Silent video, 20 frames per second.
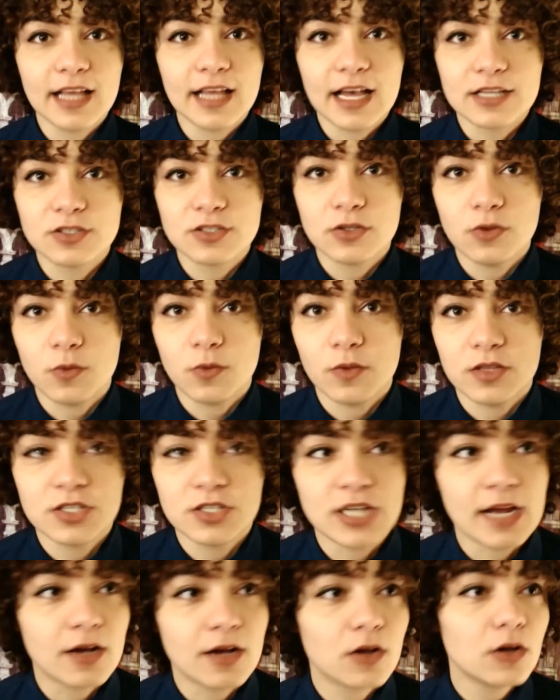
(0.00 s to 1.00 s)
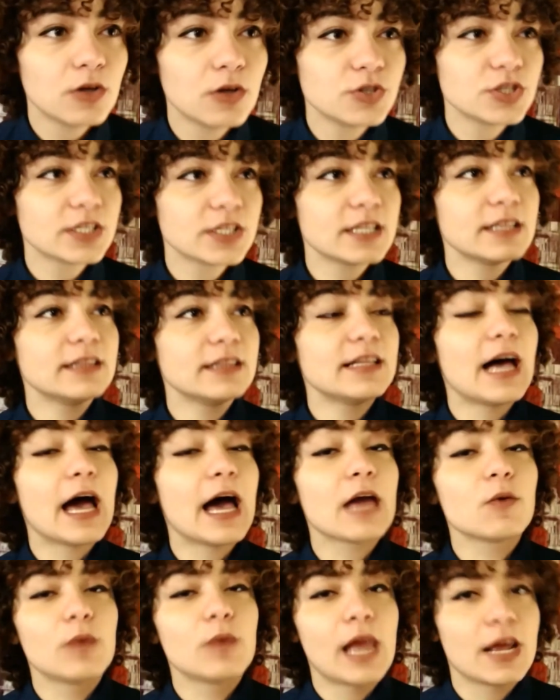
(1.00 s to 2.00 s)
has to do with psychological, I
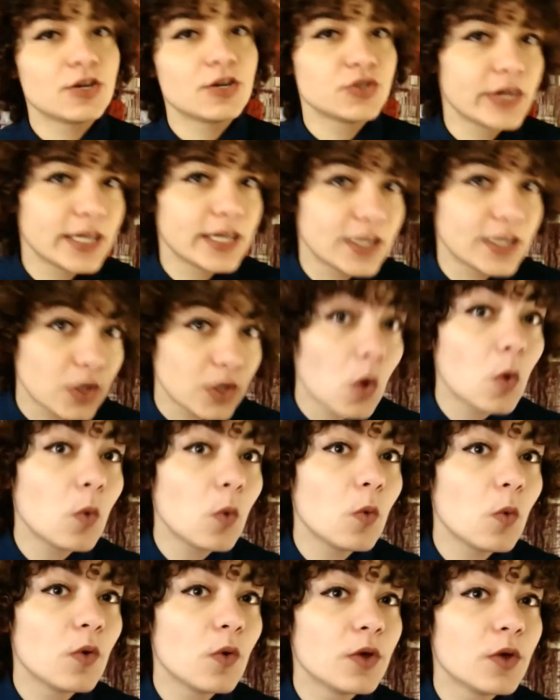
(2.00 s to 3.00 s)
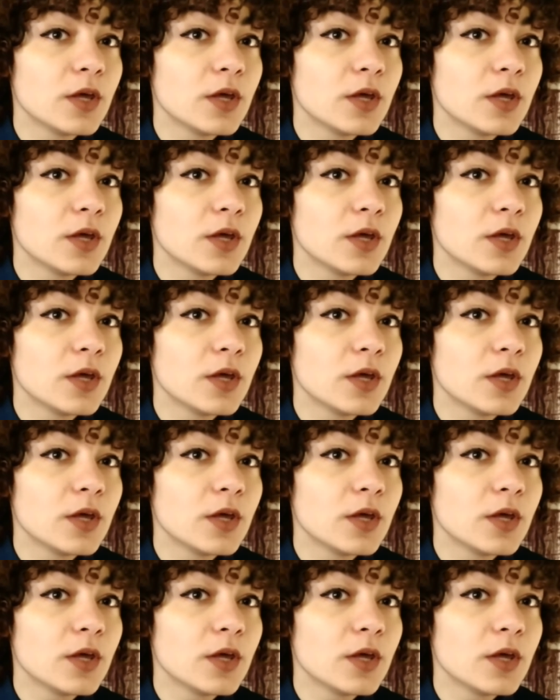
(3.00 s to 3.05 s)
will actually go